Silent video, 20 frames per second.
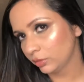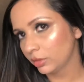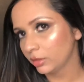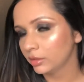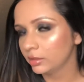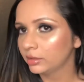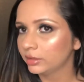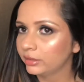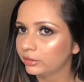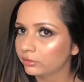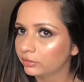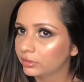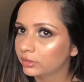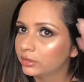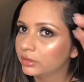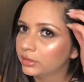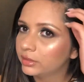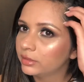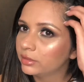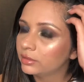
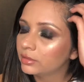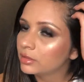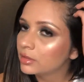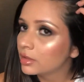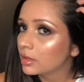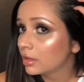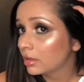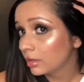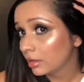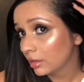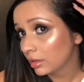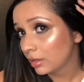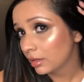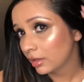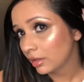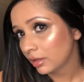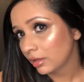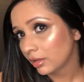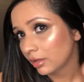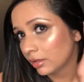really
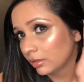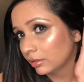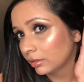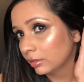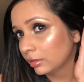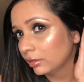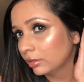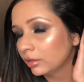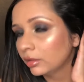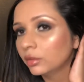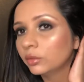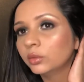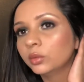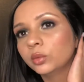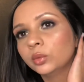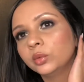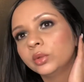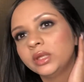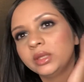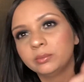
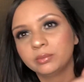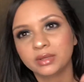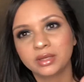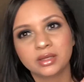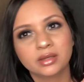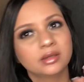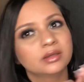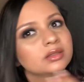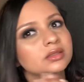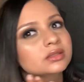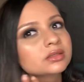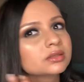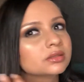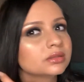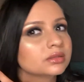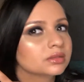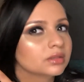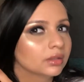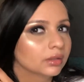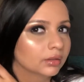glowy
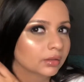base.